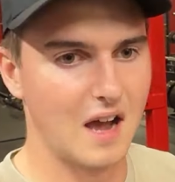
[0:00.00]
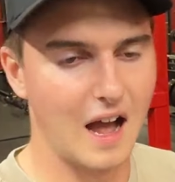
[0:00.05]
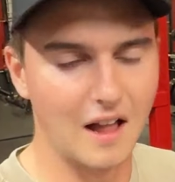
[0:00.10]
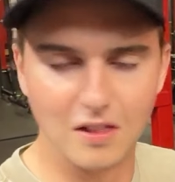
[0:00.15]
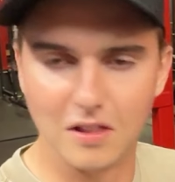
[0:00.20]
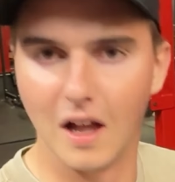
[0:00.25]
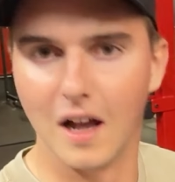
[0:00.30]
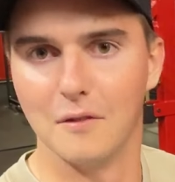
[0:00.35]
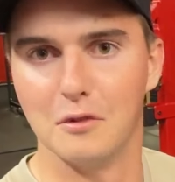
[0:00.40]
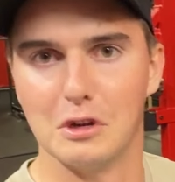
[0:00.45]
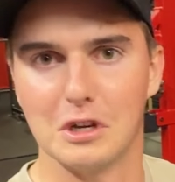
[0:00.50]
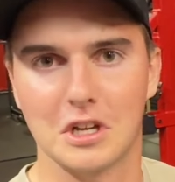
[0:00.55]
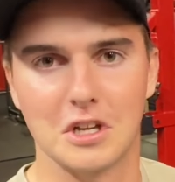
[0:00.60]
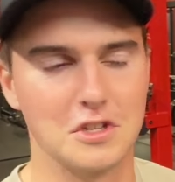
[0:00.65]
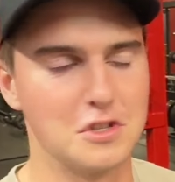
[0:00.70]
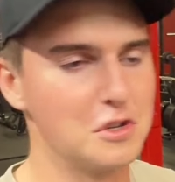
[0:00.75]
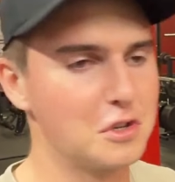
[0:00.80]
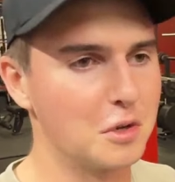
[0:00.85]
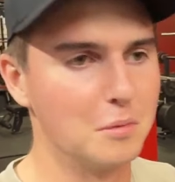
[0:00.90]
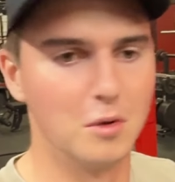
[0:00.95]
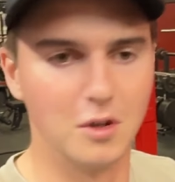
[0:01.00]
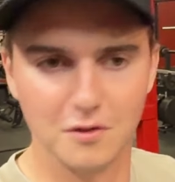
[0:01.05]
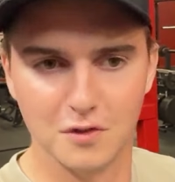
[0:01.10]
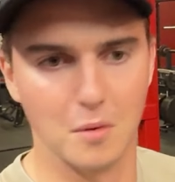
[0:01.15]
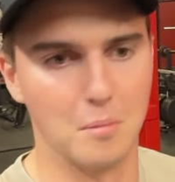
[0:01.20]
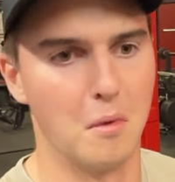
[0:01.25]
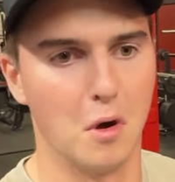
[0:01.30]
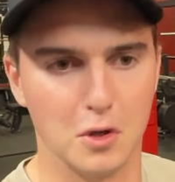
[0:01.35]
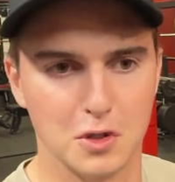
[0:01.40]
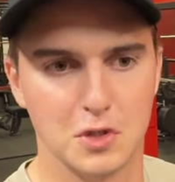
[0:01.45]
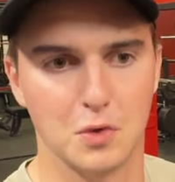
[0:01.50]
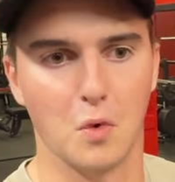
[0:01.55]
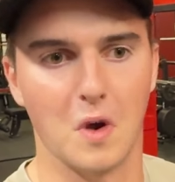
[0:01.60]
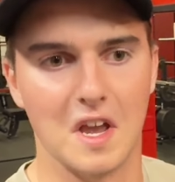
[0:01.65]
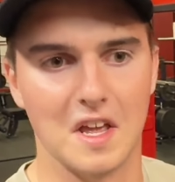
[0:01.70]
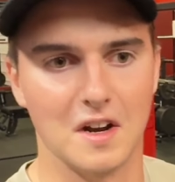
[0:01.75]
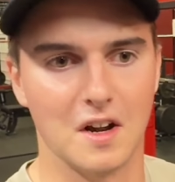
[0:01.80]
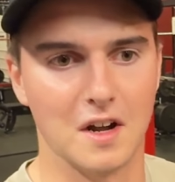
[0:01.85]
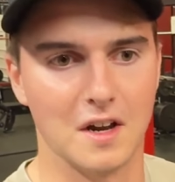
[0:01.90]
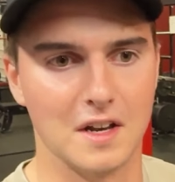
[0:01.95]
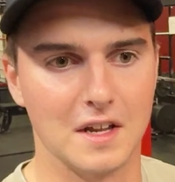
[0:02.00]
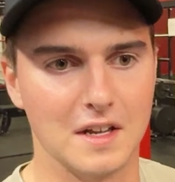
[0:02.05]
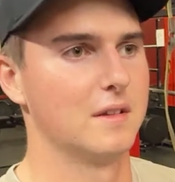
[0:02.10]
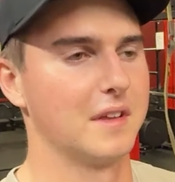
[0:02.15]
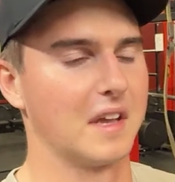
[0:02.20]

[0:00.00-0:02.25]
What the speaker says: I love it because you can move the most weight on it.